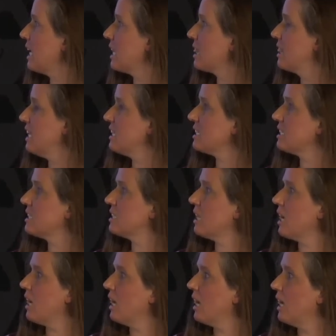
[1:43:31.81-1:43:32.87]
This
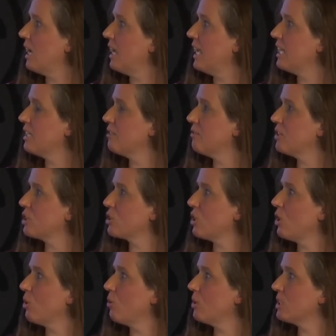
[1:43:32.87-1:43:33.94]

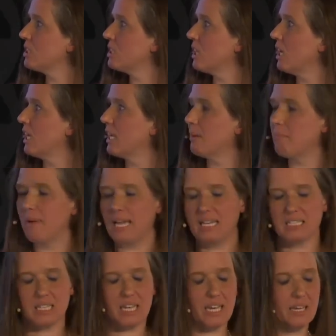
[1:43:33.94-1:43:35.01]
individual was an
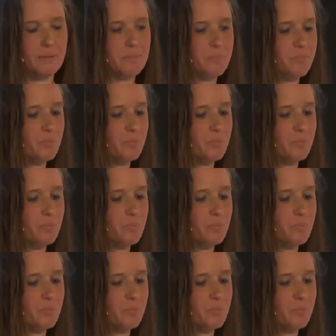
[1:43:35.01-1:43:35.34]
amazing